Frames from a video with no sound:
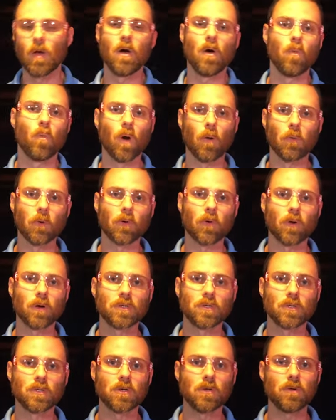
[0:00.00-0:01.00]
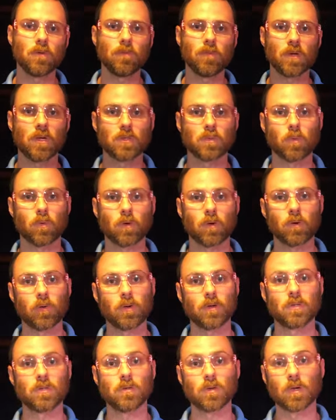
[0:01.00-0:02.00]
What we're going to do is we're
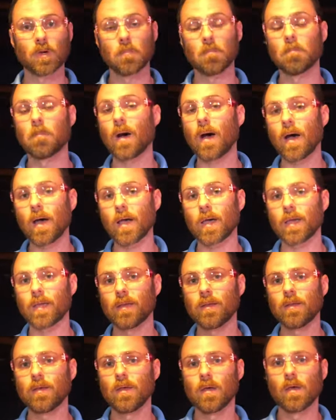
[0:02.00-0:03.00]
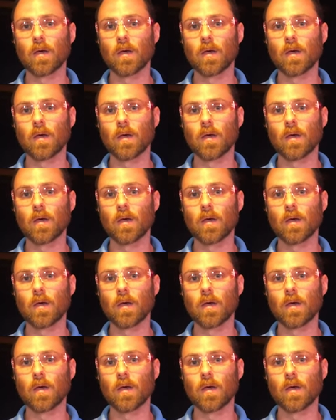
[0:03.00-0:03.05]
going to combine